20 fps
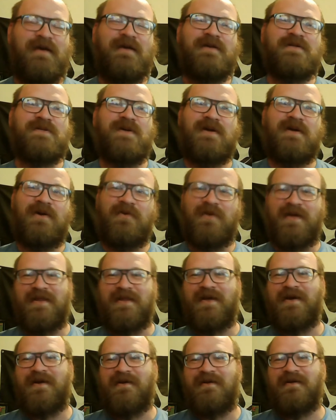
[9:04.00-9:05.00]
so I go in
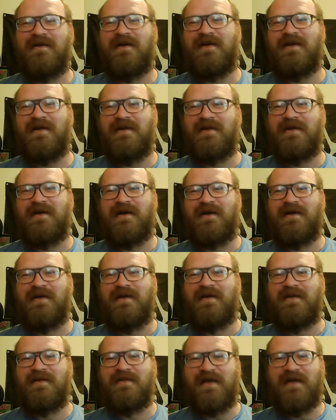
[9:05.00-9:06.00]
there, and uh,
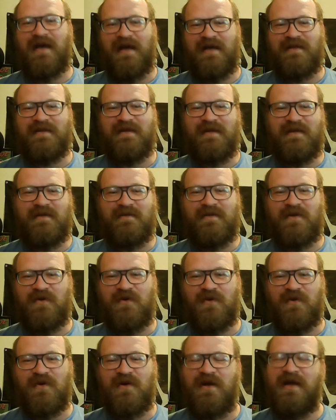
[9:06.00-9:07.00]
the guy at the, the,
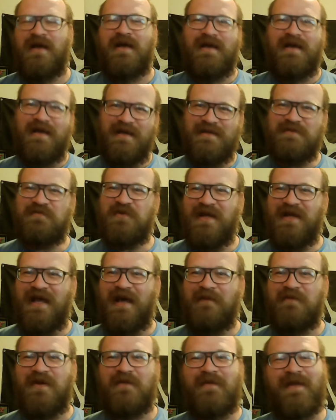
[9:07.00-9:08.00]
door, he's pretty
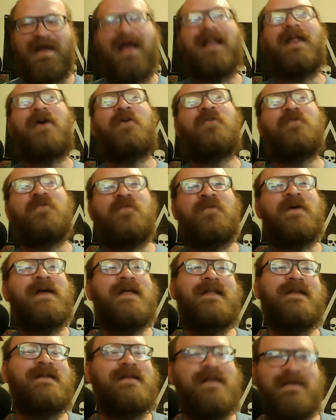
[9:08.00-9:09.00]
happy. I'm like, "Hello,
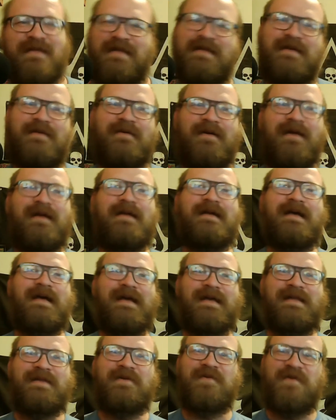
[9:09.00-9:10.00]
friend." He's like, how how
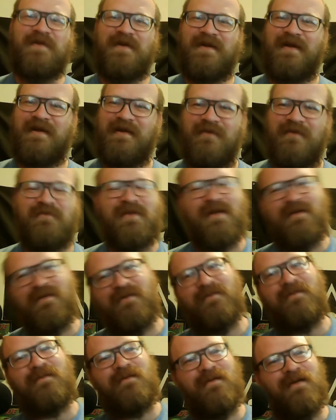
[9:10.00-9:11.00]
you doing today?" I'm like,
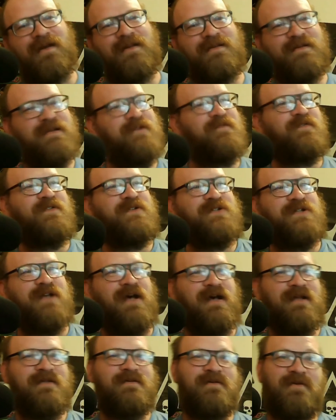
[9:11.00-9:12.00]
"Doing all right. Here for the
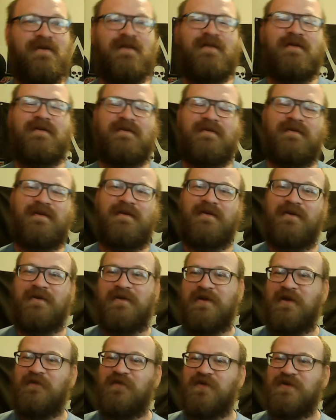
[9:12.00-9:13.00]
shot." And you're like, "Oh,
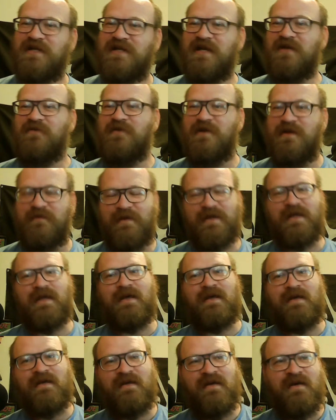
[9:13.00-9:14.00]
here for your second one?" I'm like,
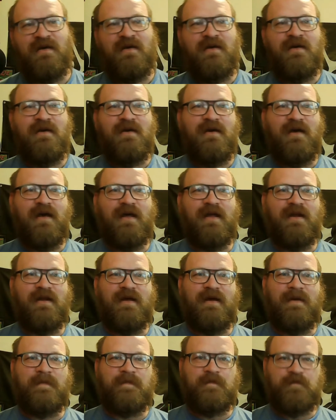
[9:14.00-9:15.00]
"Yeah." And
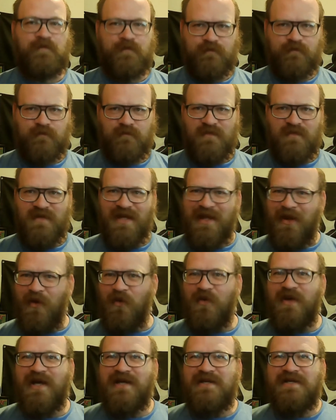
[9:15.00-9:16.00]
uh,
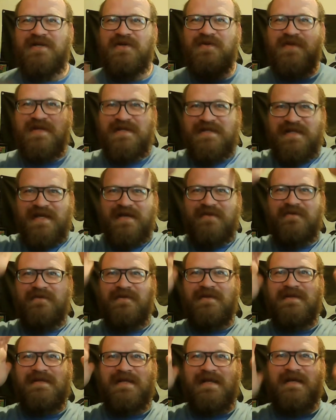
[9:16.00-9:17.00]
we got to do this thing.
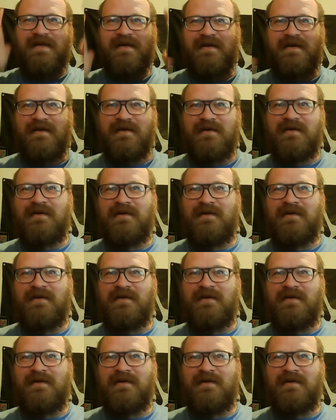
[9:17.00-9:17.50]
It's like a,